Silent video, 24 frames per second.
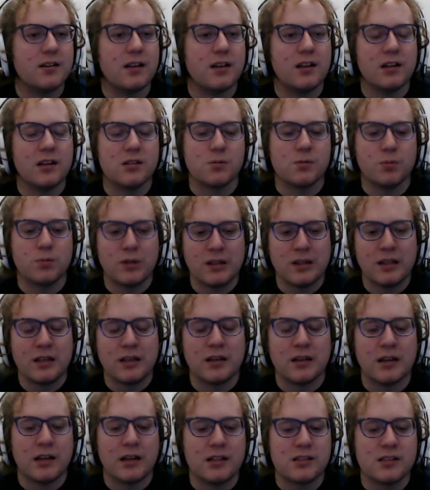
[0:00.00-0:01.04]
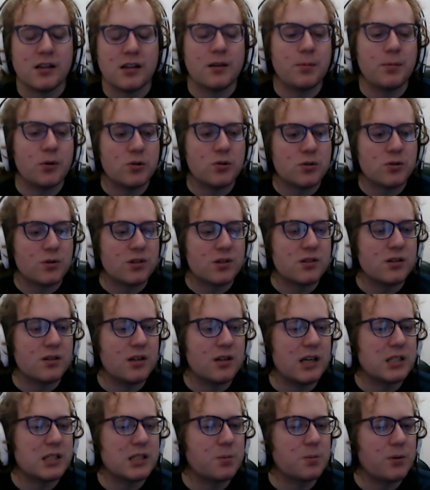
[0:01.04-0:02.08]
It is really nice in the
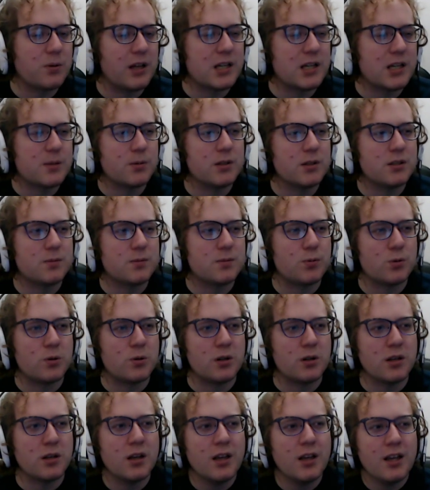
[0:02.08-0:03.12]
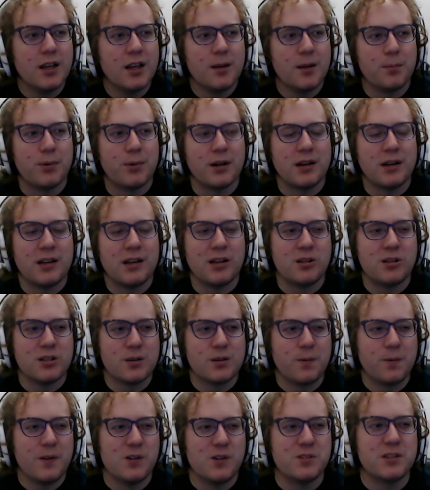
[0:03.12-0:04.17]
post-crystallizer Flash Freeze board, but it just
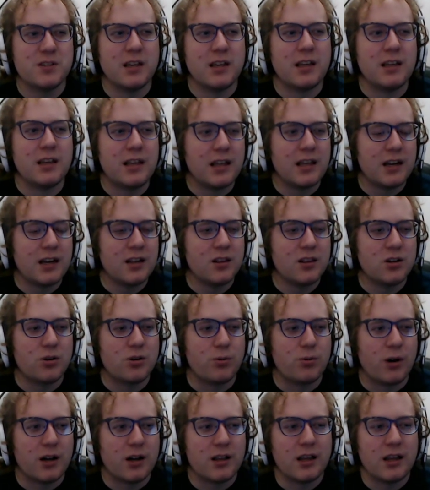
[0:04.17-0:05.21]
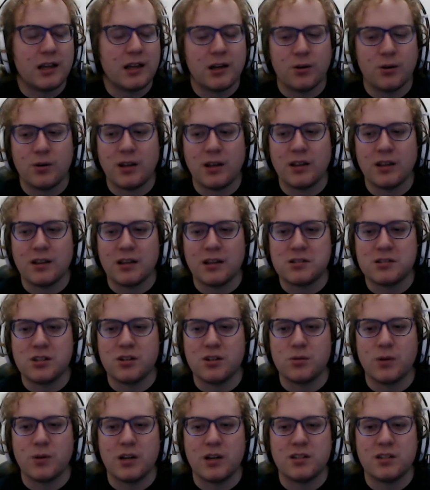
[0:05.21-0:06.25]
feels like getting the Daraka out in that
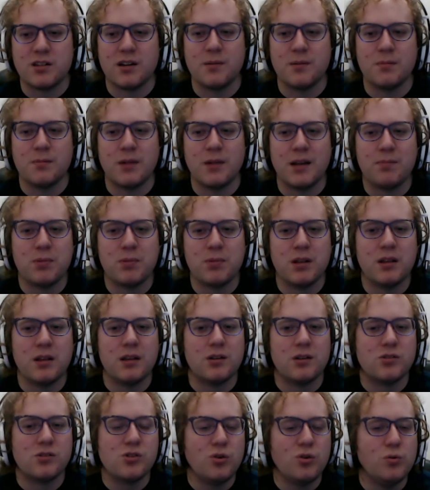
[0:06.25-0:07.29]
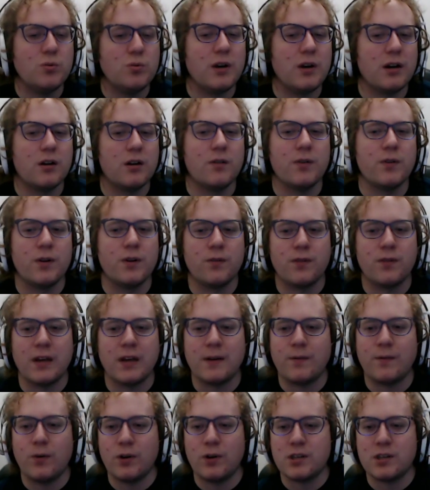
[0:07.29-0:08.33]
situation might be too rare of an
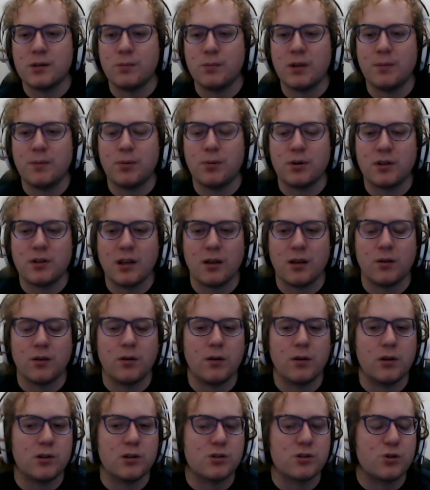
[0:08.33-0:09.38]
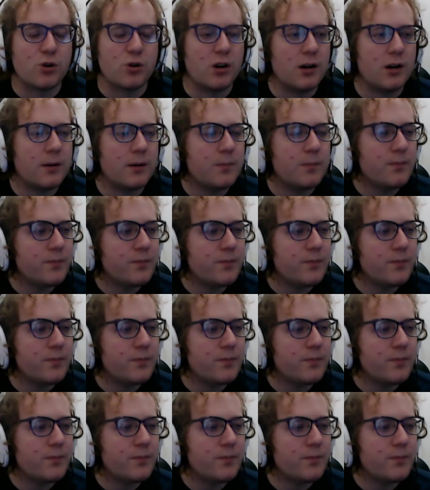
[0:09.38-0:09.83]
event for it to be particularly strong.